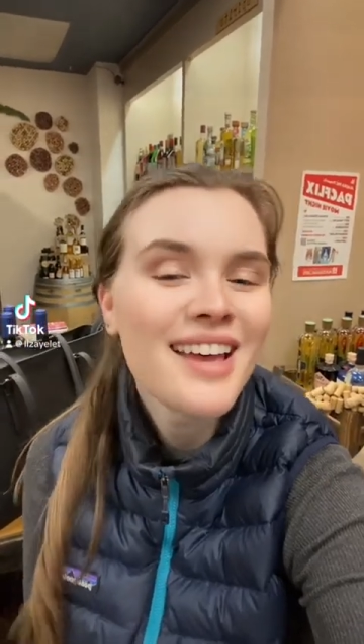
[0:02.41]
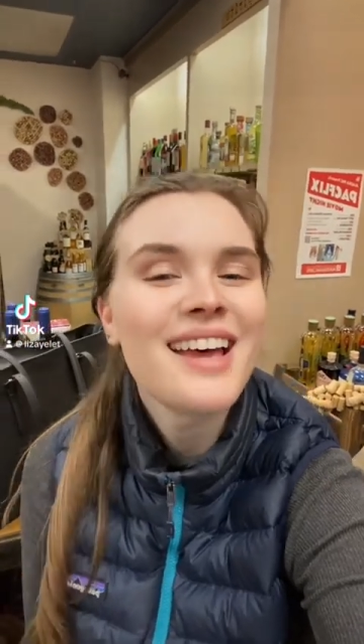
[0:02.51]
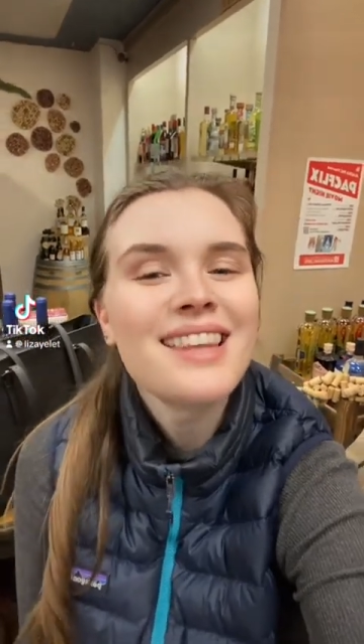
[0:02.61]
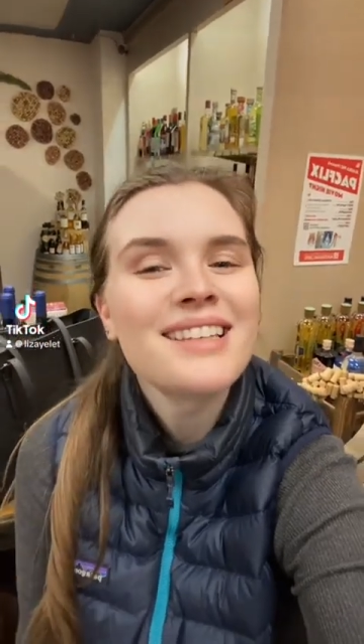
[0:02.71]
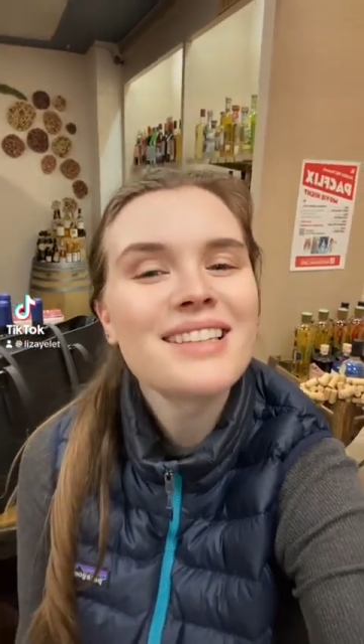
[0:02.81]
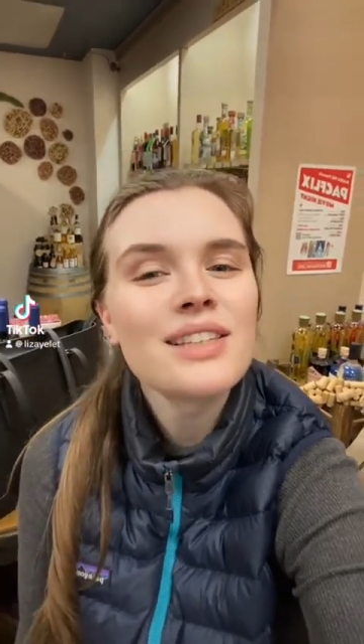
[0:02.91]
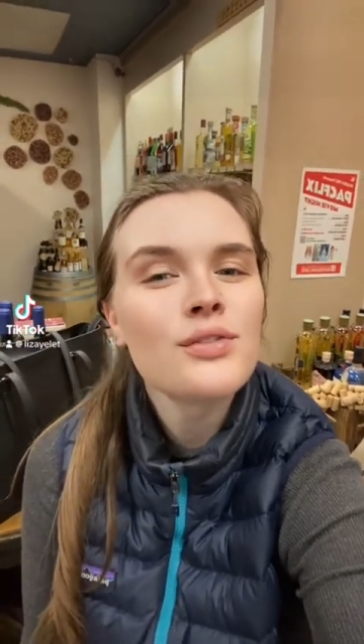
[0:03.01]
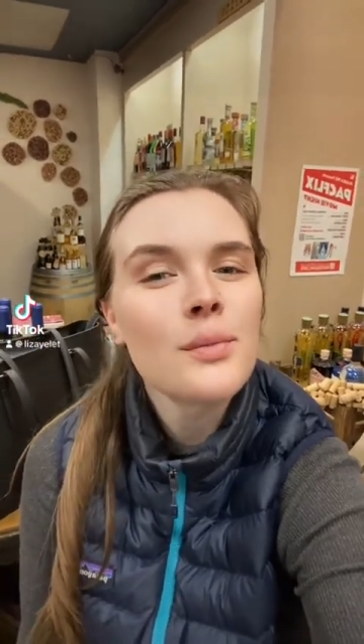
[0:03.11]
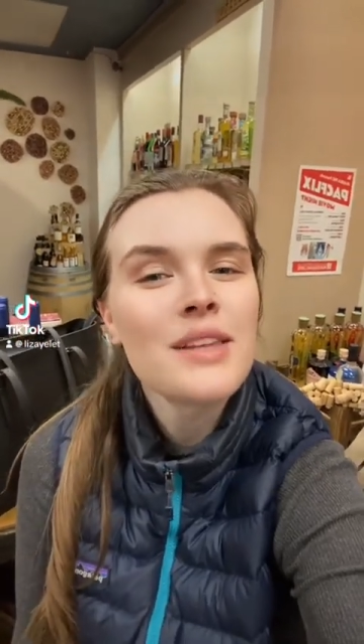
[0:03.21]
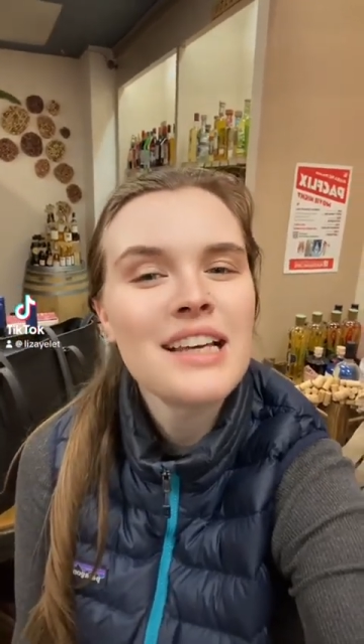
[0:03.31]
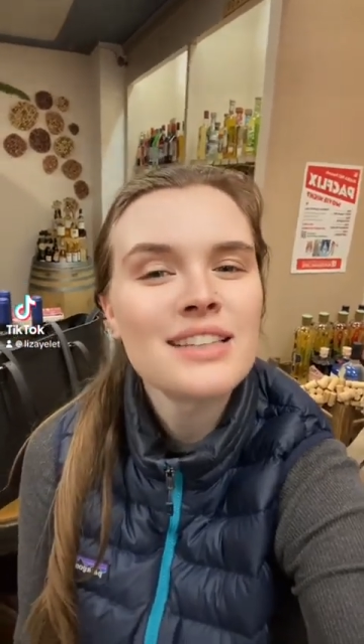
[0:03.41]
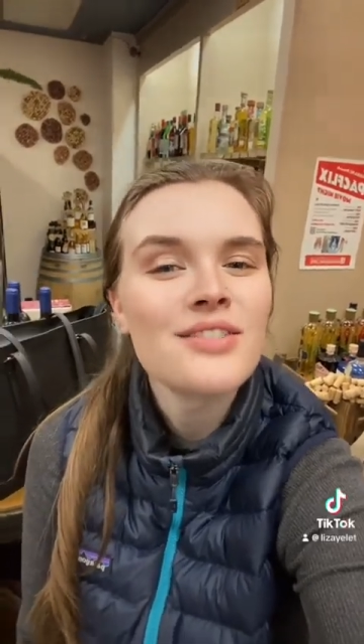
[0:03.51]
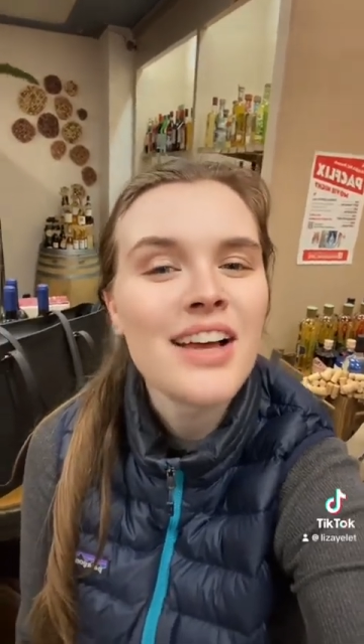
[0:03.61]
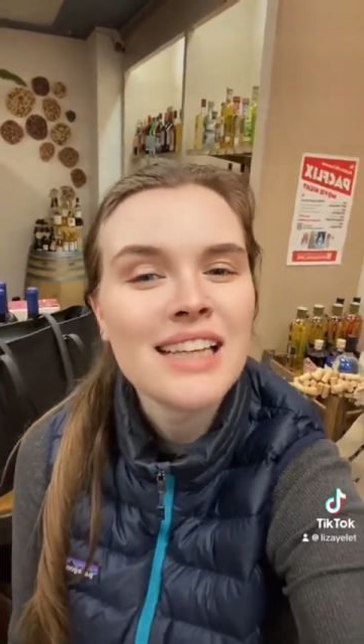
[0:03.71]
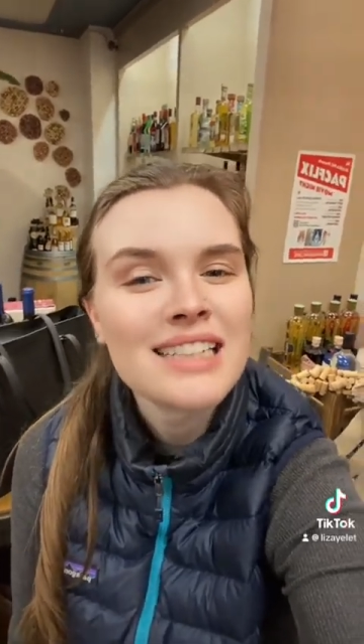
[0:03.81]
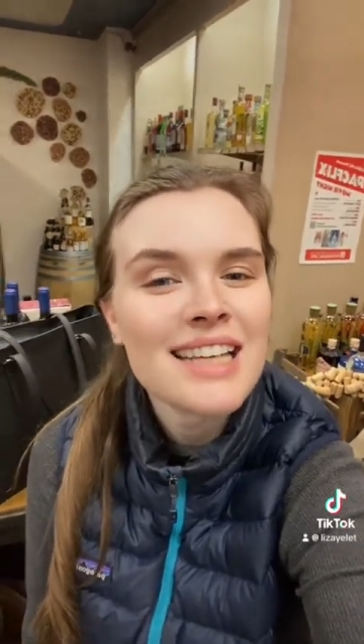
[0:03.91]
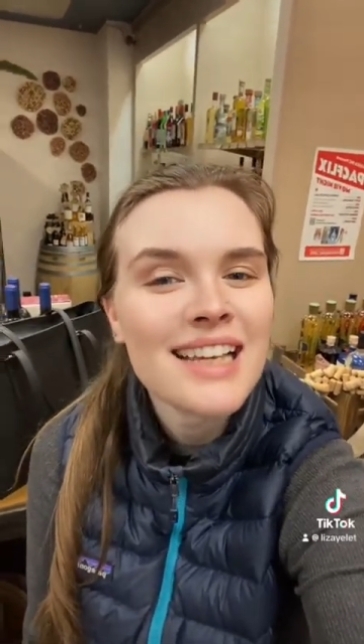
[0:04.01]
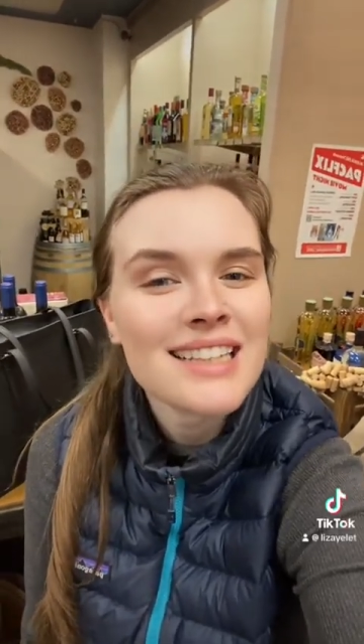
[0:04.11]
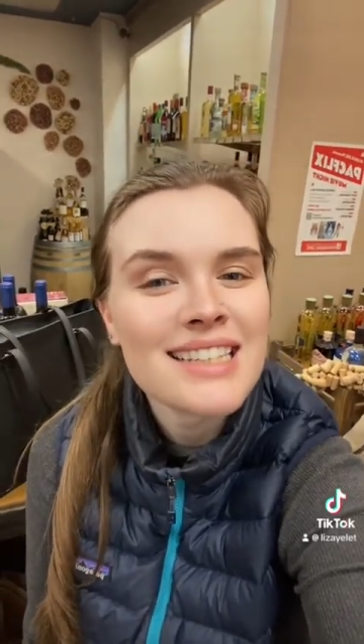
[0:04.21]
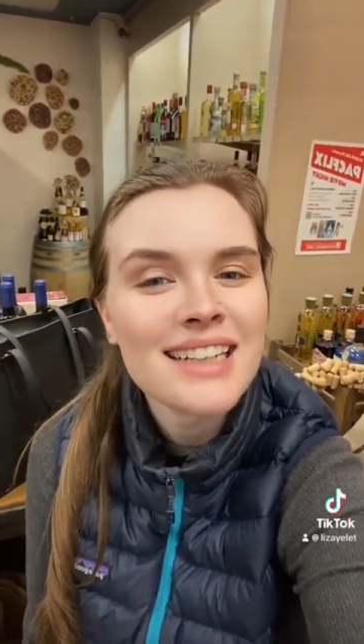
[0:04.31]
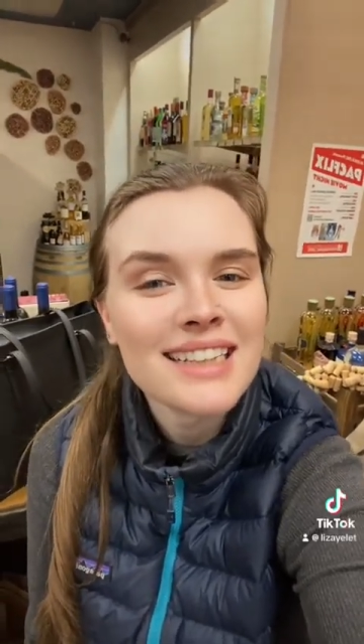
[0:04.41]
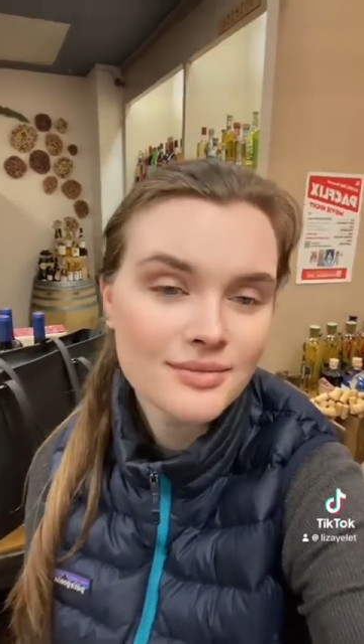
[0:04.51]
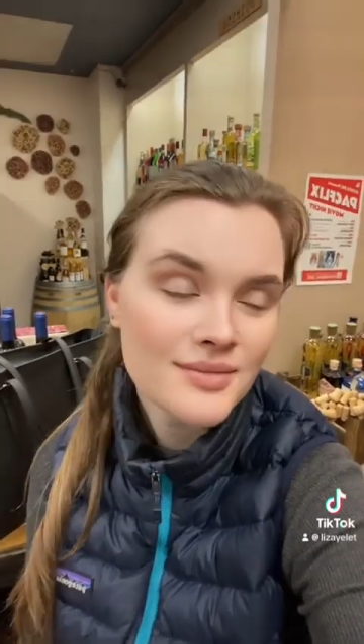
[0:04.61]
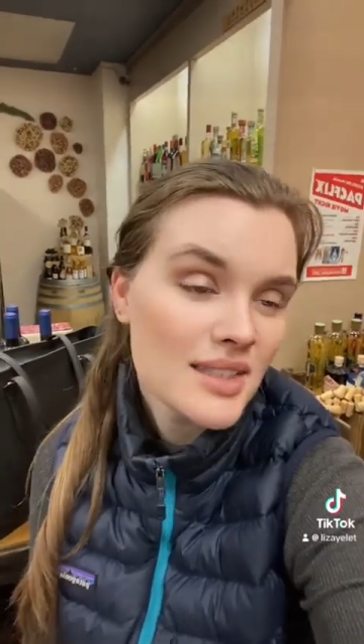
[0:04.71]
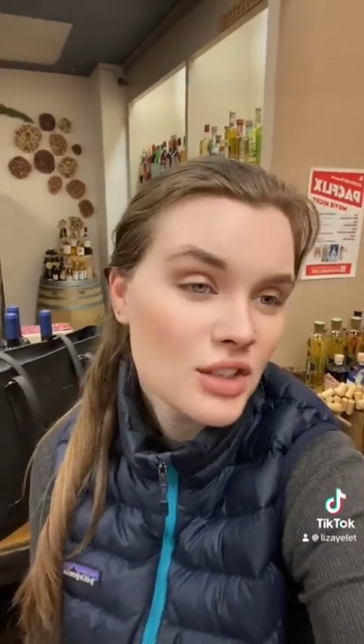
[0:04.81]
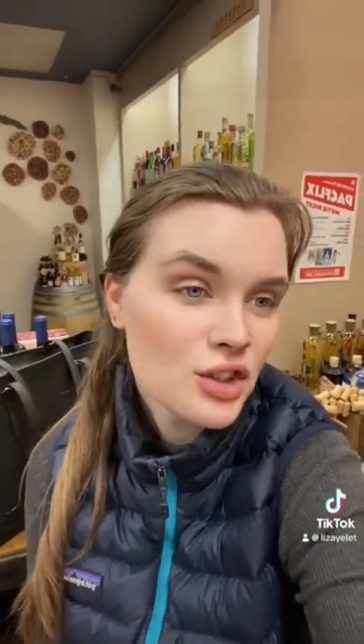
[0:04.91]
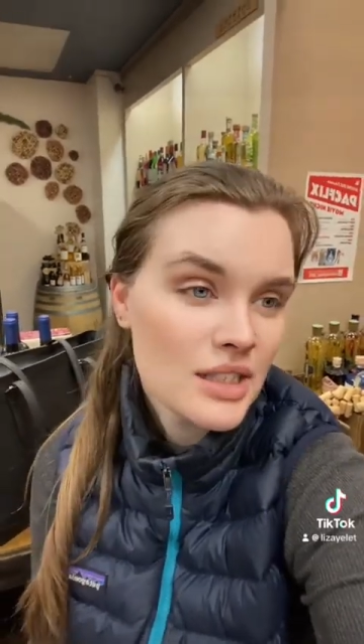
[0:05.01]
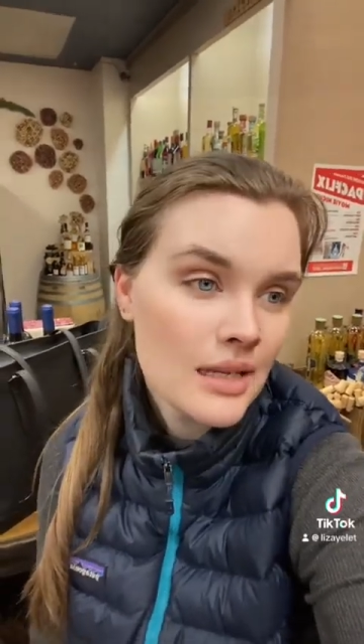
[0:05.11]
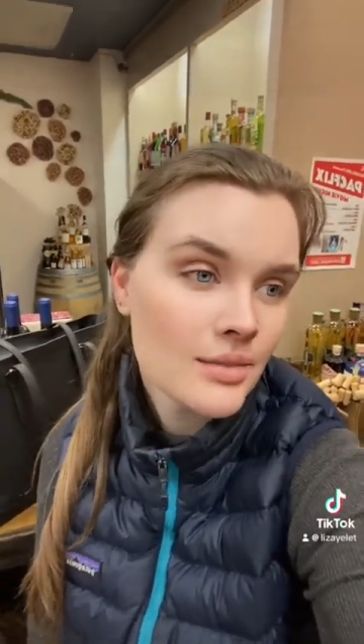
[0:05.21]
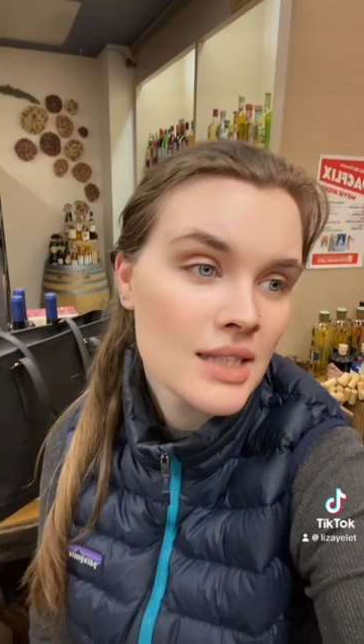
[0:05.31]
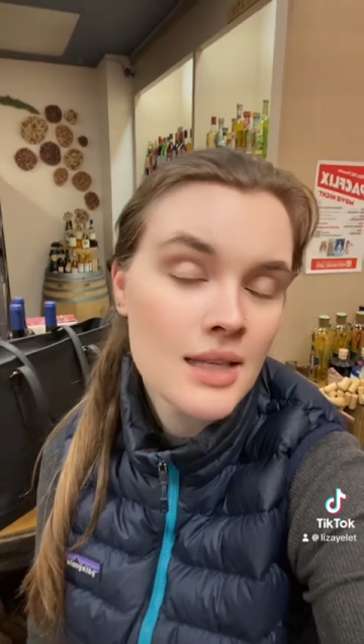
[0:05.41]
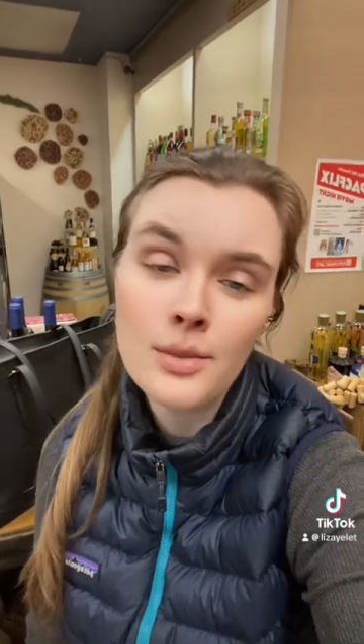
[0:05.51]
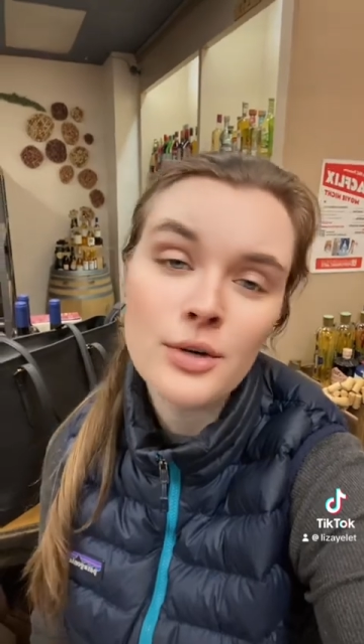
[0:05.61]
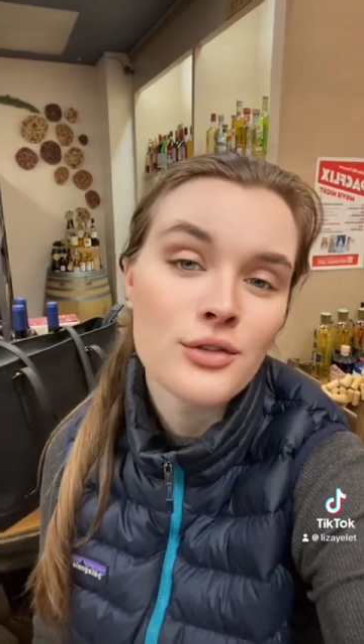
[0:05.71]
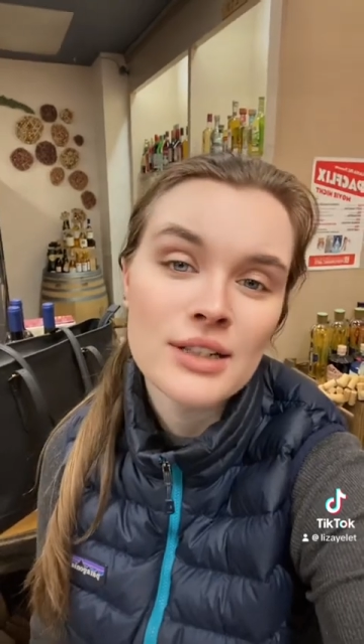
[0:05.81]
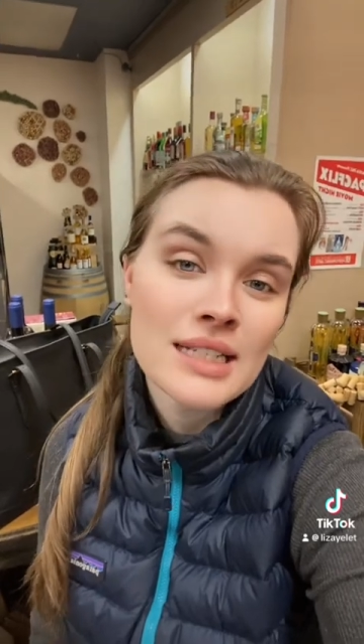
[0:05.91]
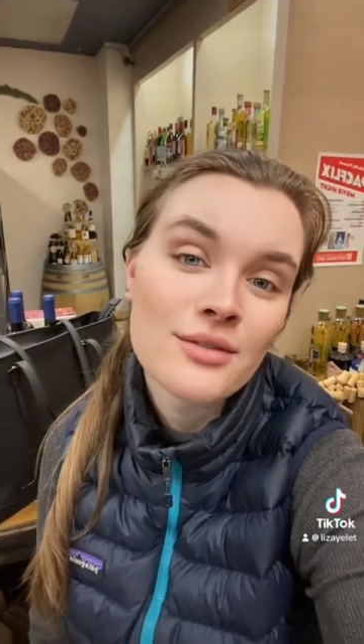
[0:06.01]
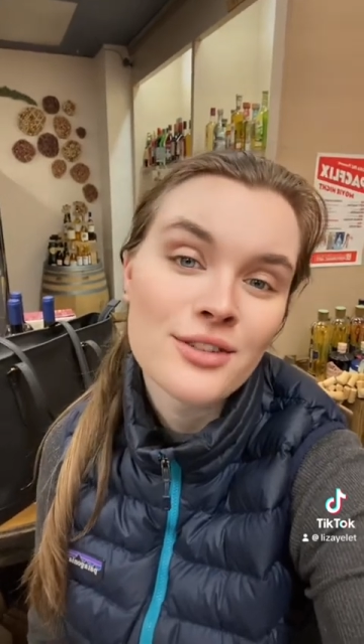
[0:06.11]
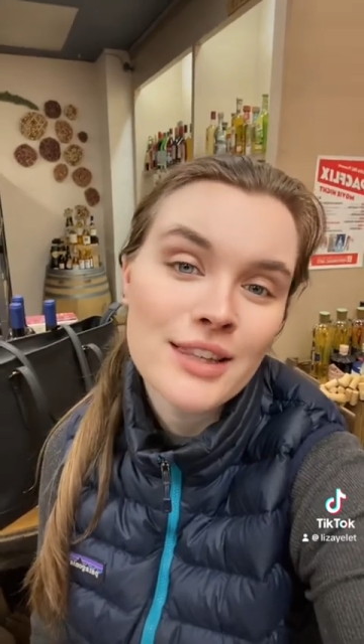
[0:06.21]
and this is from last Valentine's Day. Just seems like the perfect day for